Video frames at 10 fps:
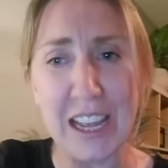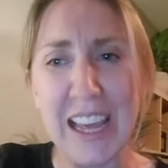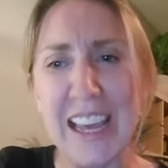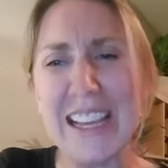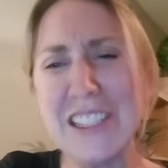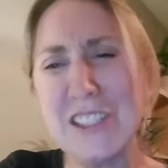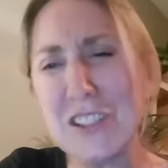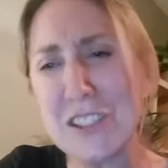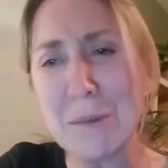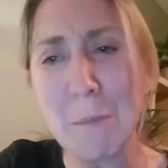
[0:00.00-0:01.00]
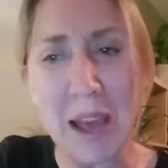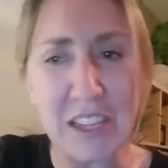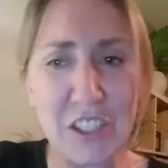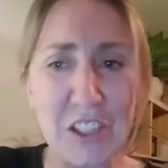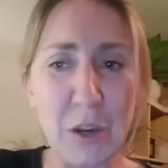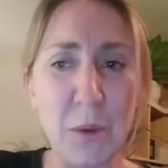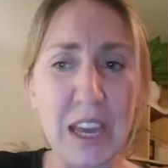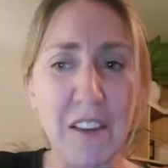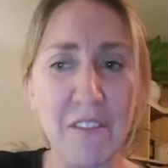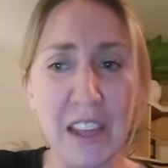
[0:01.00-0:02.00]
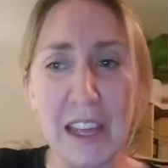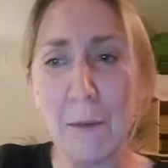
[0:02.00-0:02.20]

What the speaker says: It doesn't matter that we have